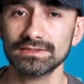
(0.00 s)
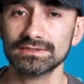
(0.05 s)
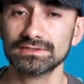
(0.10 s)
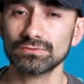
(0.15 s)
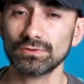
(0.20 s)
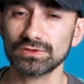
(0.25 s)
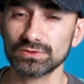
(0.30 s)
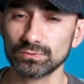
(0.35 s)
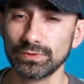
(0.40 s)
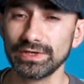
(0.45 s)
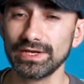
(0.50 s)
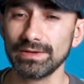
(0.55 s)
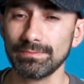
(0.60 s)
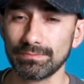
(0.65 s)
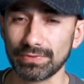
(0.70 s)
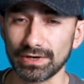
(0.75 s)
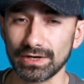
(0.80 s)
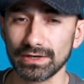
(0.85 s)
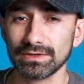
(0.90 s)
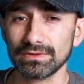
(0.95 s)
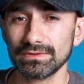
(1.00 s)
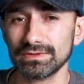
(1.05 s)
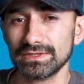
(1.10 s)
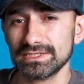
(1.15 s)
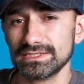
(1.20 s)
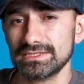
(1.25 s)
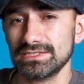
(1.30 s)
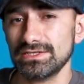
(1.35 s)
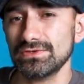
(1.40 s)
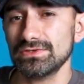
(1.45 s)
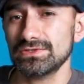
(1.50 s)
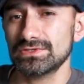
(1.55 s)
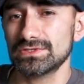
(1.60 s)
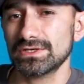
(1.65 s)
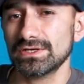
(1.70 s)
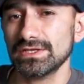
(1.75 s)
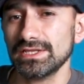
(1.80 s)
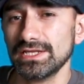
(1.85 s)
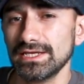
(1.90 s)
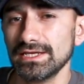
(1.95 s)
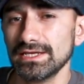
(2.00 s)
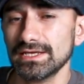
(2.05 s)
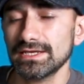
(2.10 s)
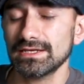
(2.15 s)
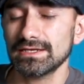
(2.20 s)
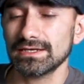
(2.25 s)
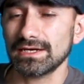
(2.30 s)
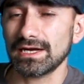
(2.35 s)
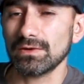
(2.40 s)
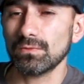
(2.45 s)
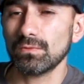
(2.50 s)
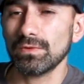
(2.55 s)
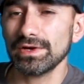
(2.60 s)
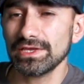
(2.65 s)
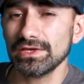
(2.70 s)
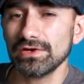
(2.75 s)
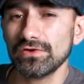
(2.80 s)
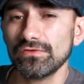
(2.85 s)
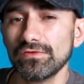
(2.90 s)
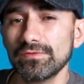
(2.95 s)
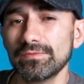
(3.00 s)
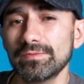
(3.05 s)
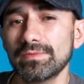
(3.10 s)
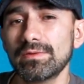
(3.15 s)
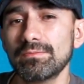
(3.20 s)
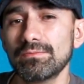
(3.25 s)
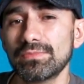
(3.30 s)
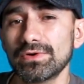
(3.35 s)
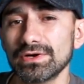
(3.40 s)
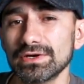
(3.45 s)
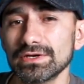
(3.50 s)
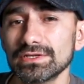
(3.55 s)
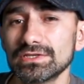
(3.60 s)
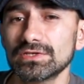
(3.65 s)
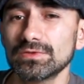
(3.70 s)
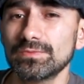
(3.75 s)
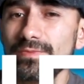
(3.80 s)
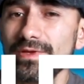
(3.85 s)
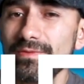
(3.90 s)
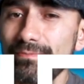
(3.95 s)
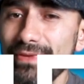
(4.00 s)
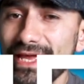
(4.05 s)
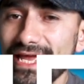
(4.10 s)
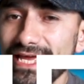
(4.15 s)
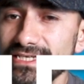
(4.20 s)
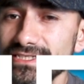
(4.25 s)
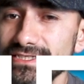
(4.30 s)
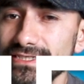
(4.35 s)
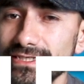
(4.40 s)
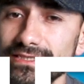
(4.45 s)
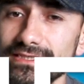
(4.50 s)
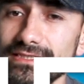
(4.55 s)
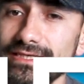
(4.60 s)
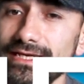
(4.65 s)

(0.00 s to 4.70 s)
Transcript: So as we embark on this new journey, I want you to remember to be patient